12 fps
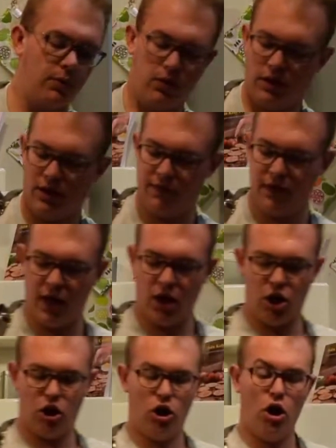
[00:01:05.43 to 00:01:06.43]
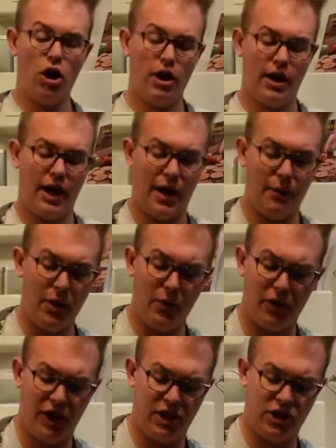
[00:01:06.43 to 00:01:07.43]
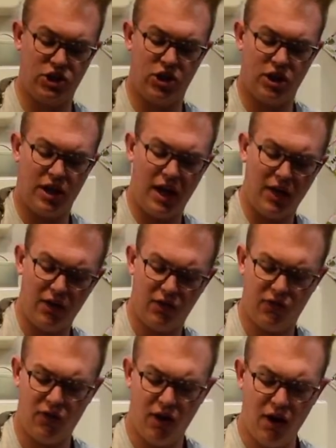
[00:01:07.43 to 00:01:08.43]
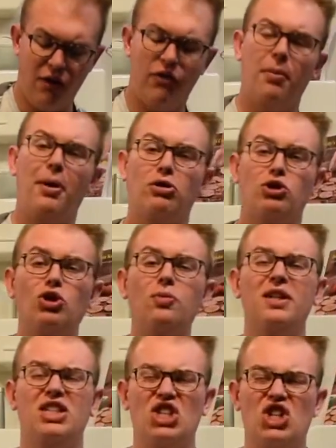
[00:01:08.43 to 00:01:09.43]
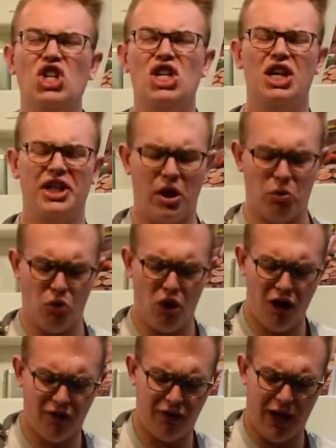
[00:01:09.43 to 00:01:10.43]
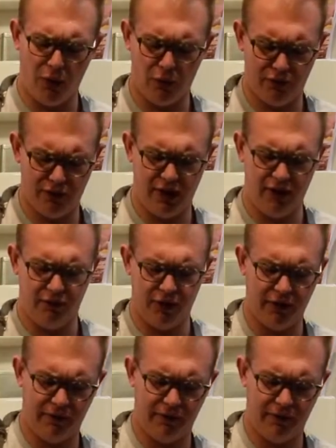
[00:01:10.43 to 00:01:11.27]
will give that a cook, and we will need to saute this for about 2 minutes to cook out that raw flour flavor.